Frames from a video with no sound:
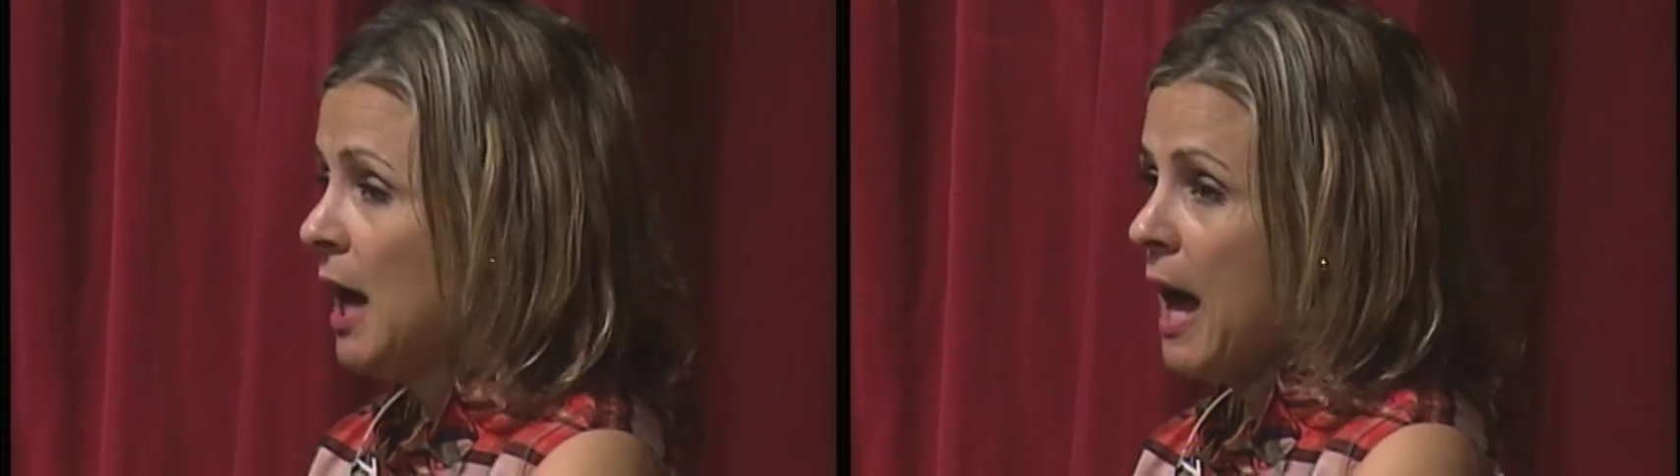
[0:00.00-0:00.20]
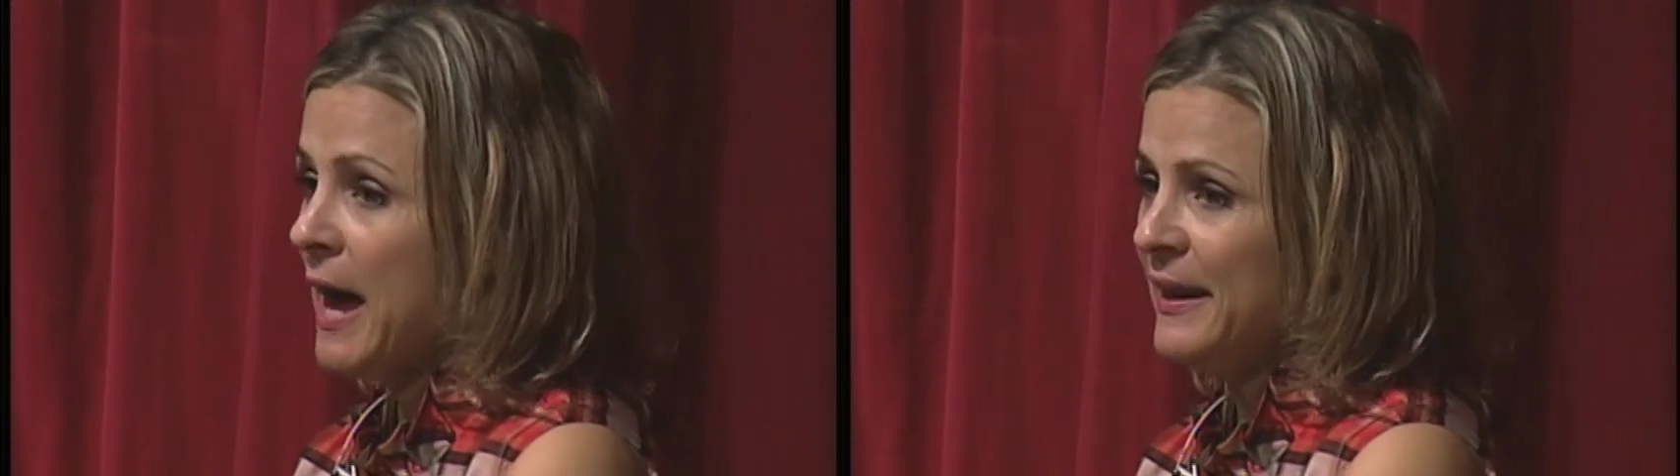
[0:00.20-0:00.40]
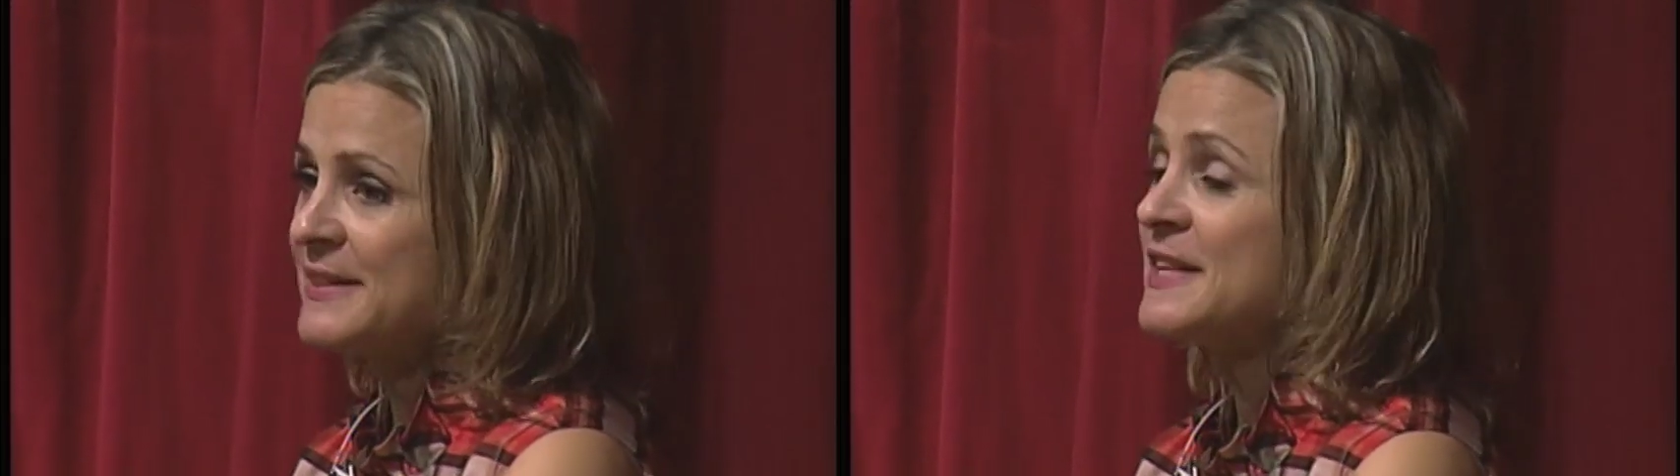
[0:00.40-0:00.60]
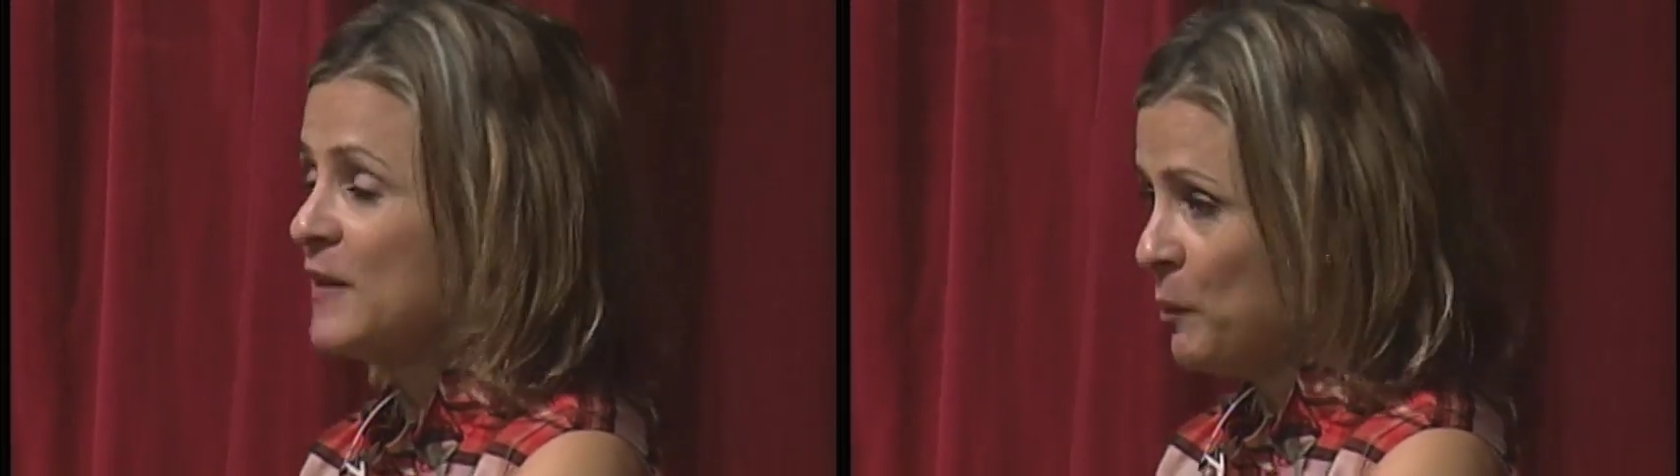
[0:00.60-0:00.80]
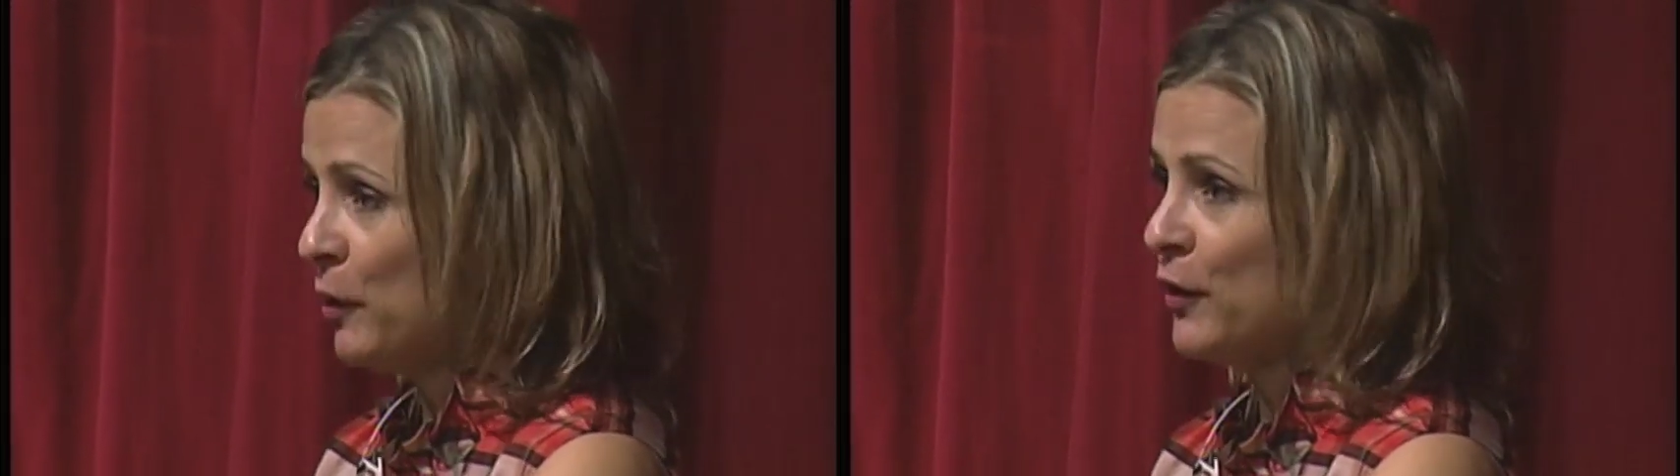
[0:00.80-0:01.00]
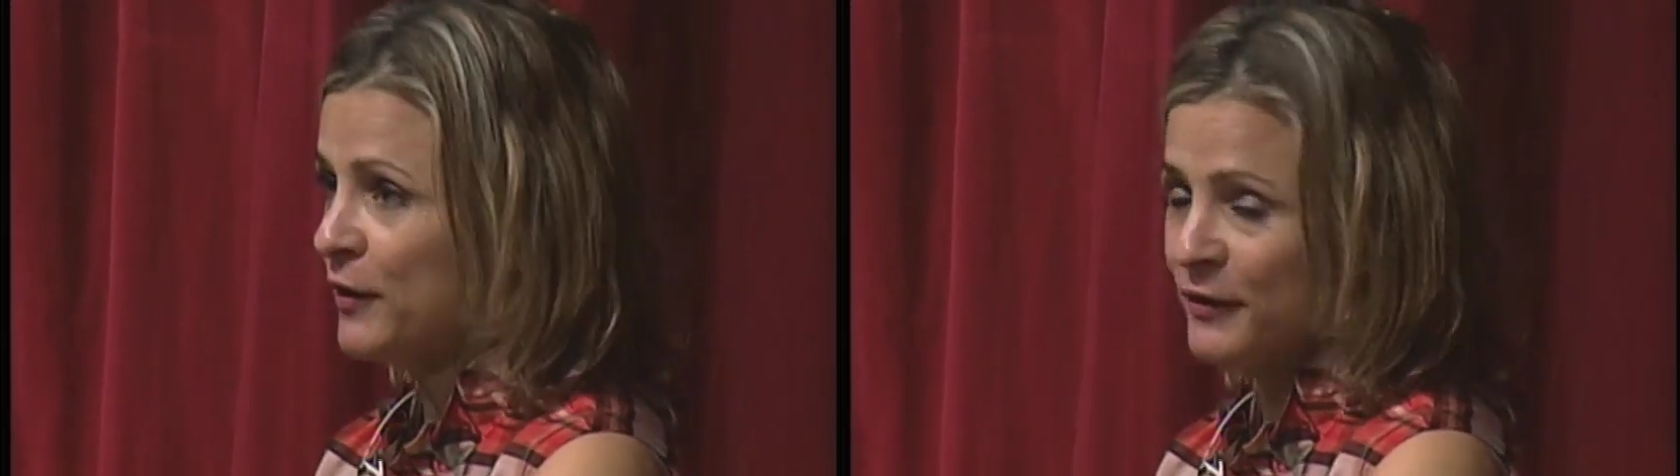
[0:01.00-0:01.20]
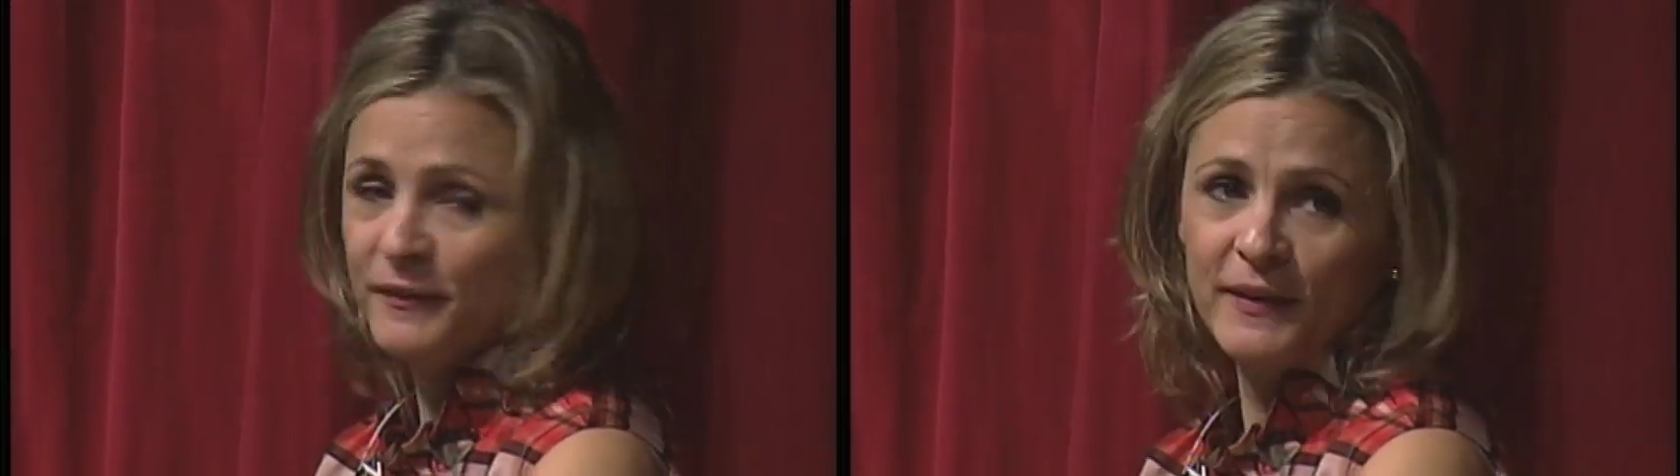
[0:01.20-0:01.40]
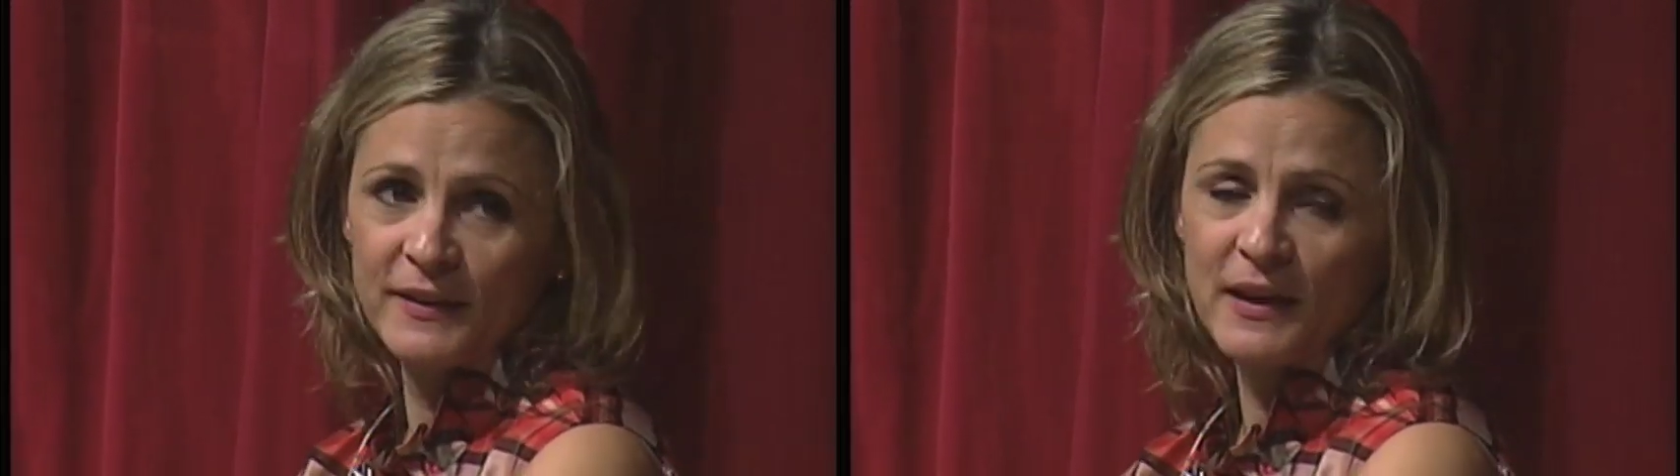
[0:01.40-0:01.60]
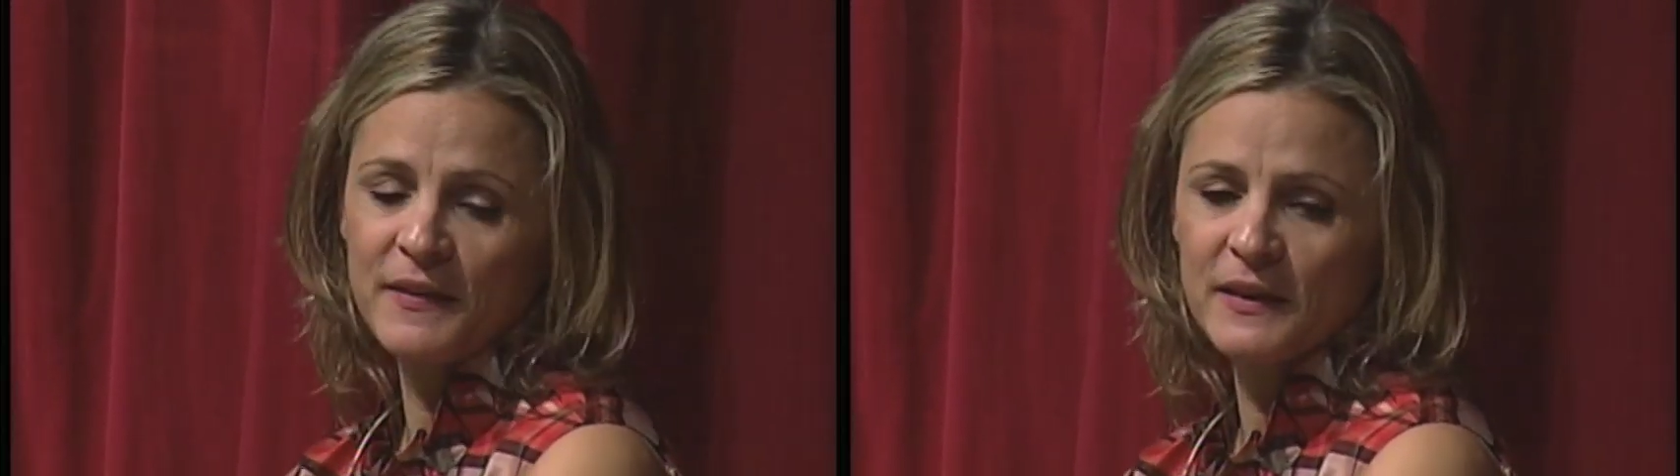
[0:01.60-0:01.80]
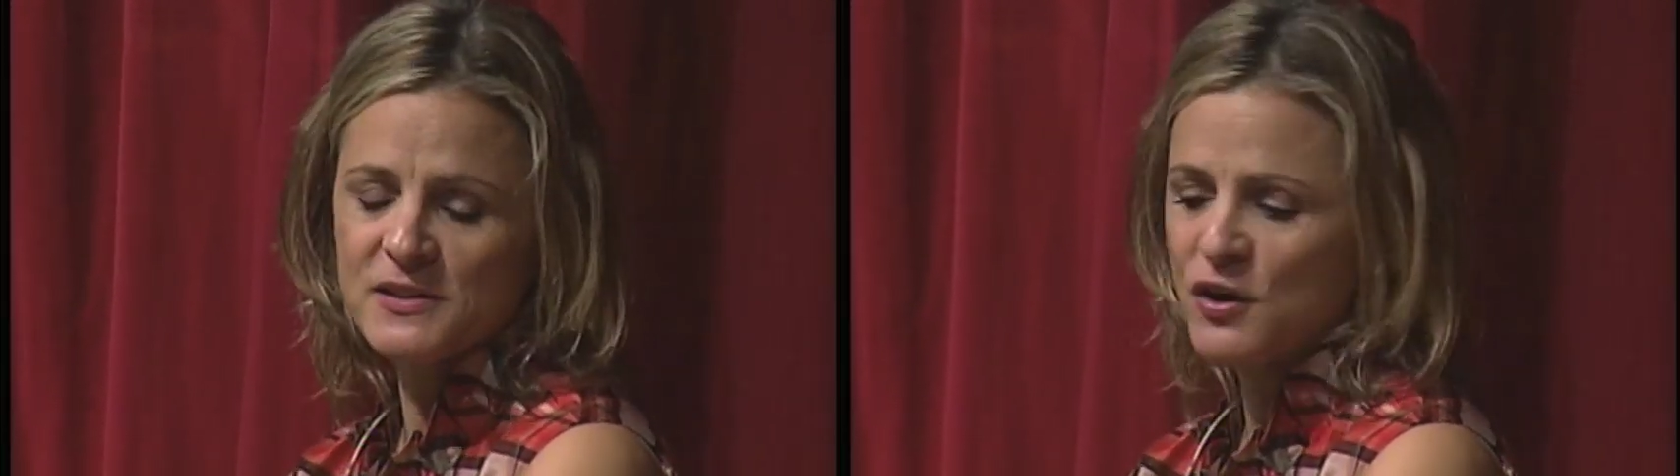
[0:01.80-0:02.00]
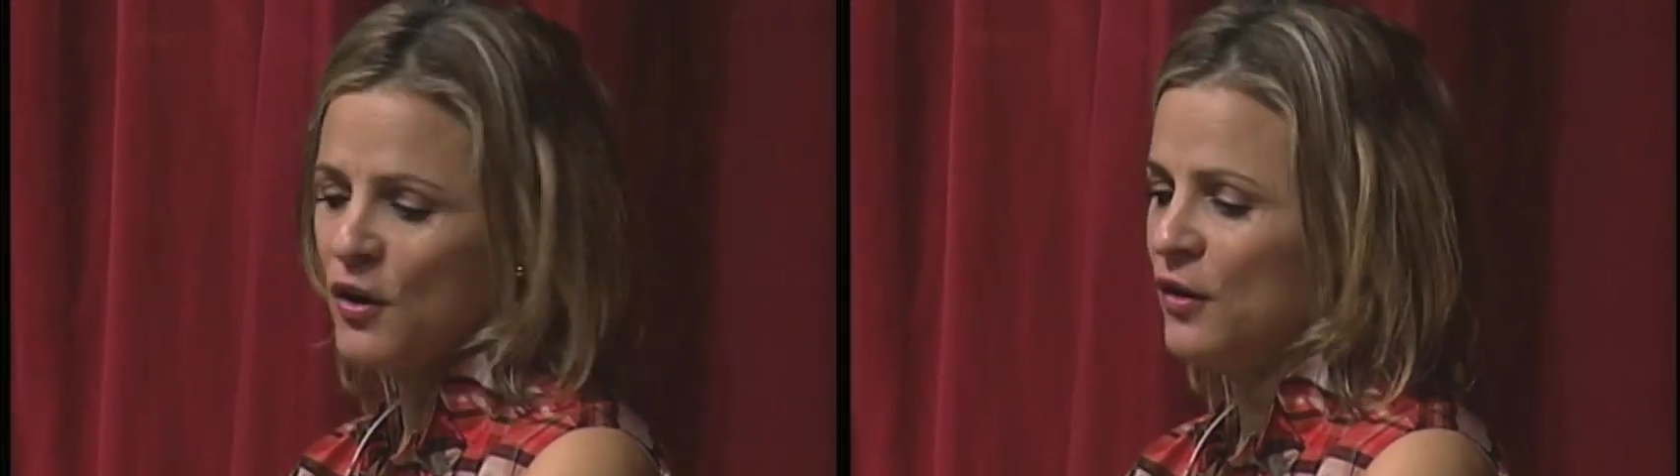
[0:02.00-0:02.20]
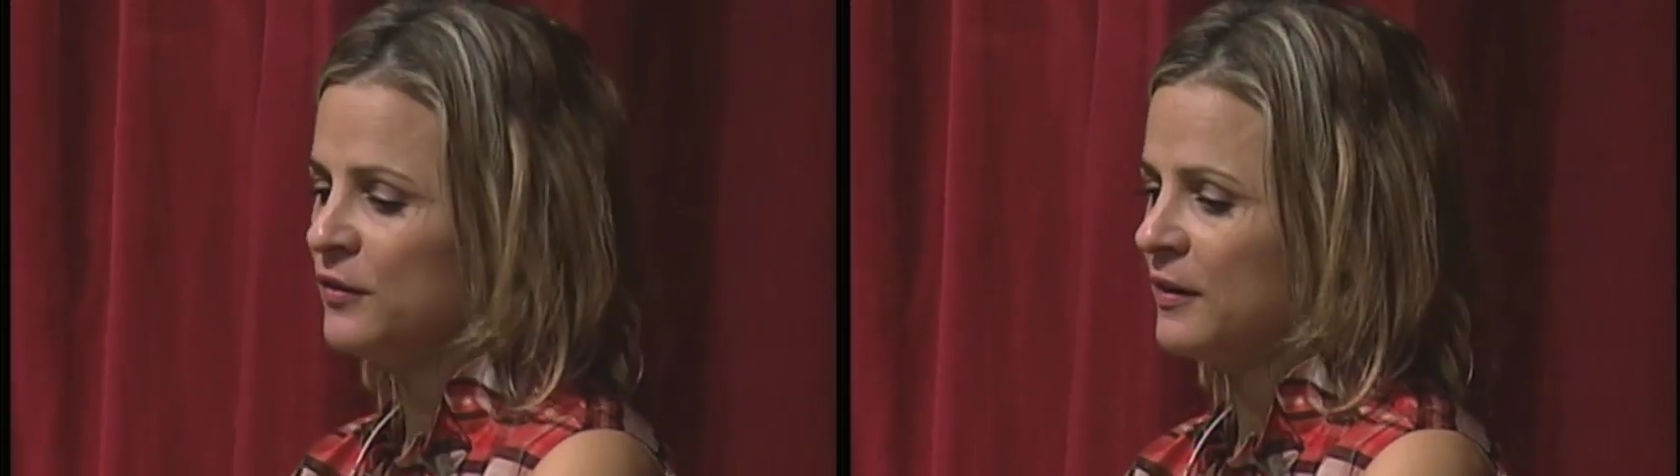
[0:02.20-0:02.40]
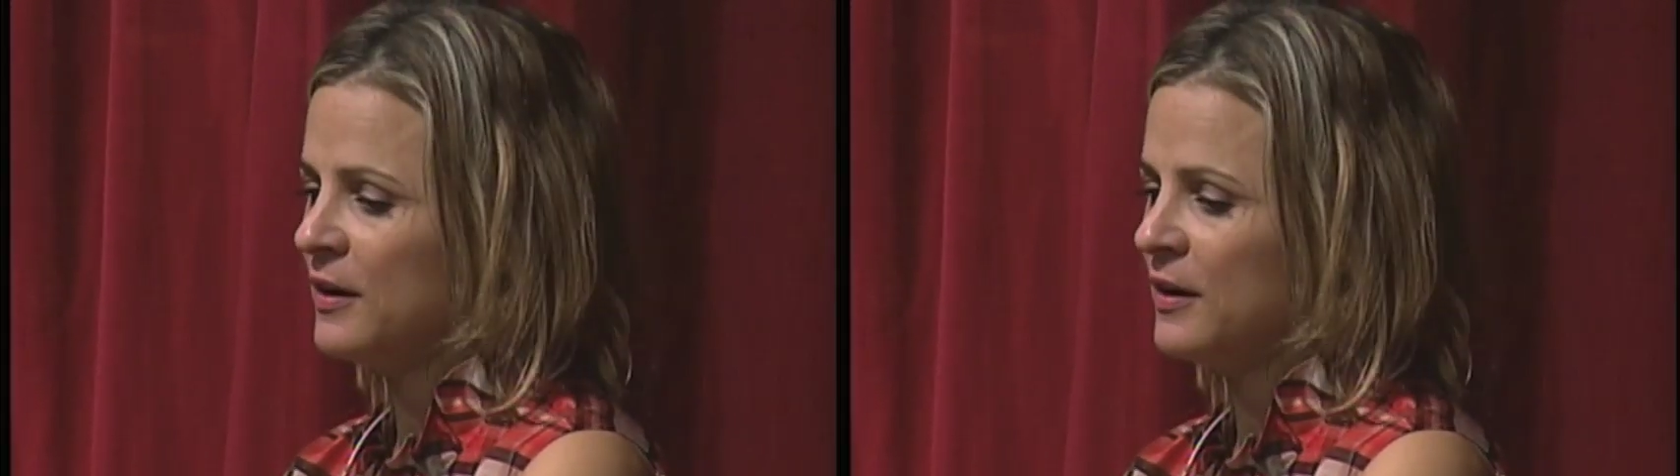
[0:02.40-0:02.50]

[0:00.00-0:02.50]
and it's in the book. I think it's called